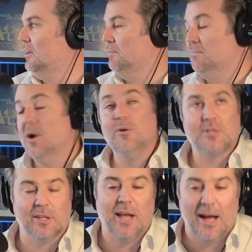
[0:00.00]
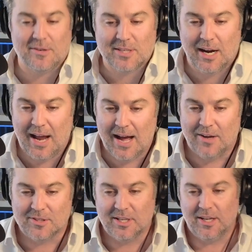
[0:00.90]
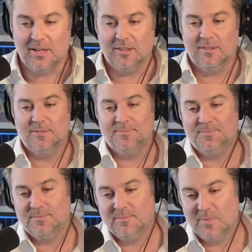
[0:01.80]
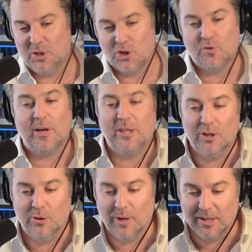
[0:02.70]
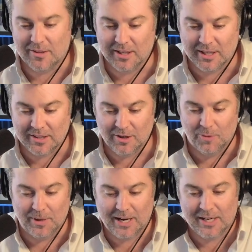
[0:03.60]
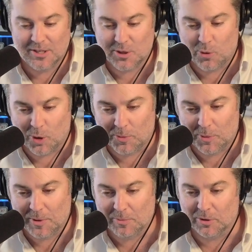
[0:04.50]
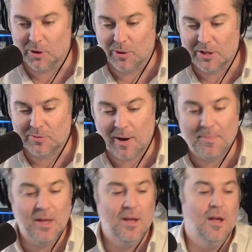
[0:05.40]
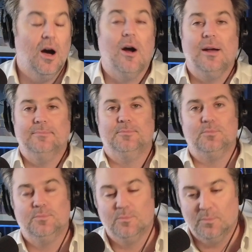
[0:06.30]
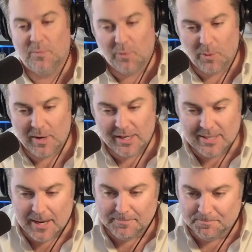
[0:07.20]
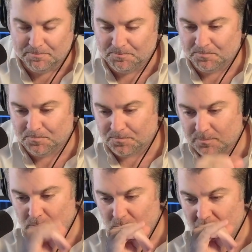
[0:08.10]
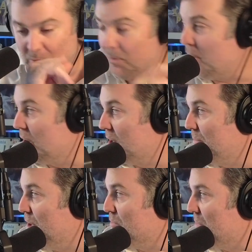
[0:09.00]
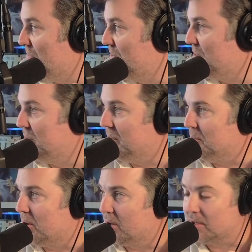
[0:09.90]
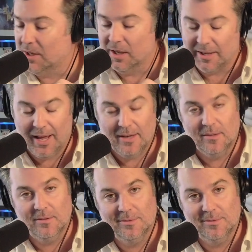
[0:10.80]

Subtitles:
mostly outside of housing trick you into thinking that, oh my God, it's so horrible that people are going this route. All right, before we run out of time, and we are going to be over my 15-minute mark again.